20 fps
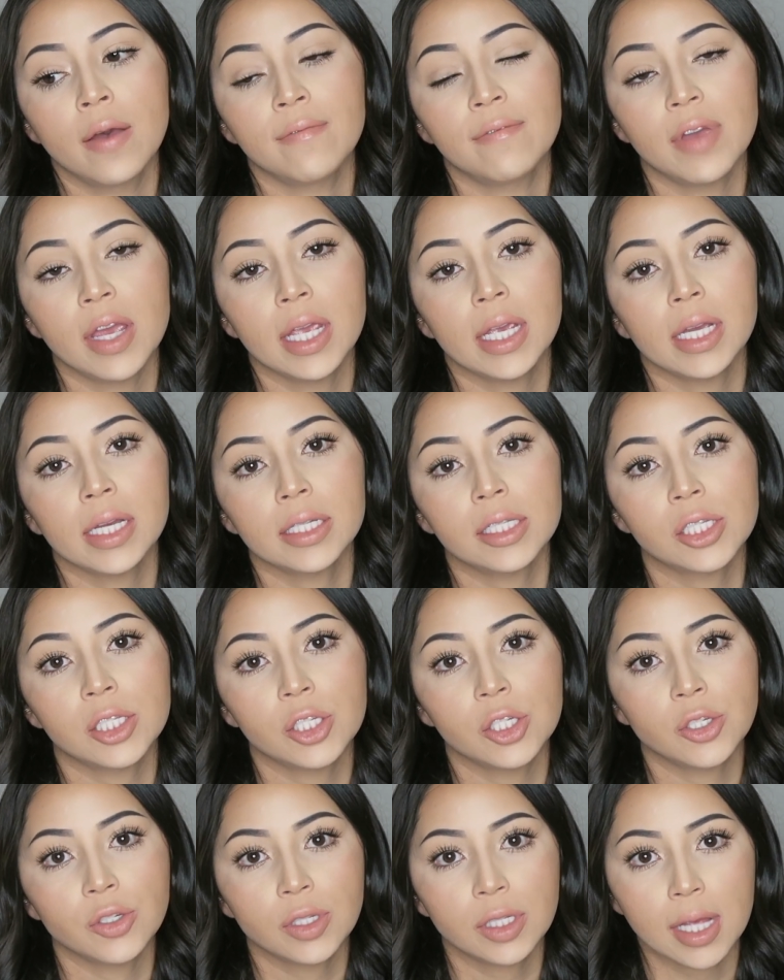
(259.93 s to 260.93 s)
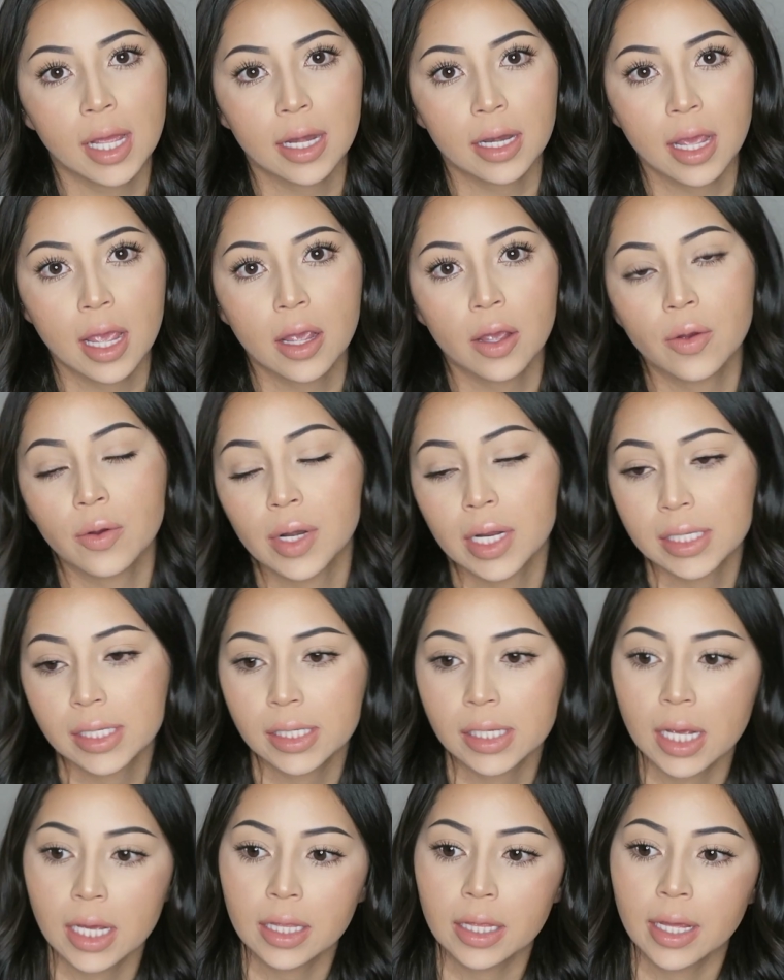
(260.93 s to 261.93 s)
Vegas to San Diego and I
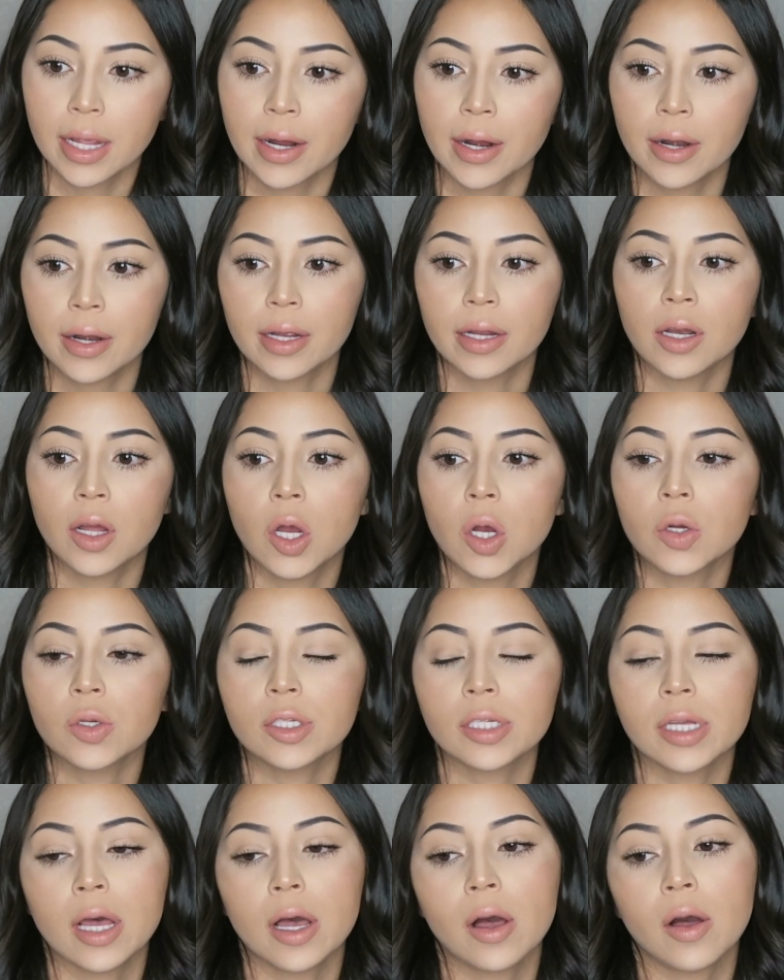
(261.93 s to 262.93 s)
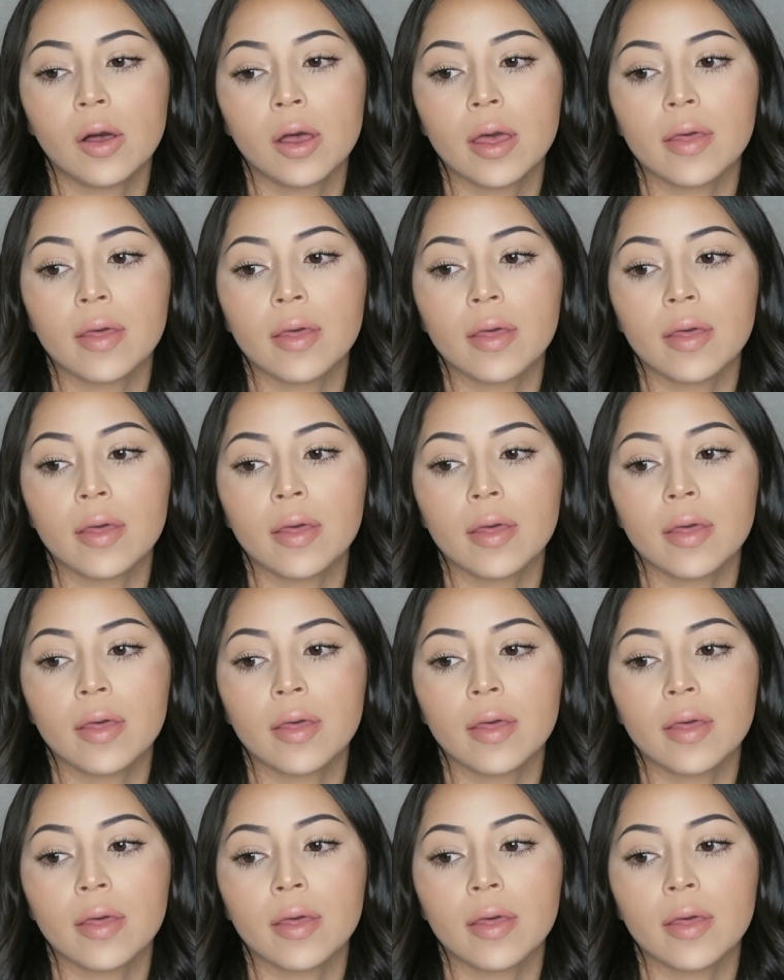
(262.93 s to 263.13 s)
stayed there in a hotel,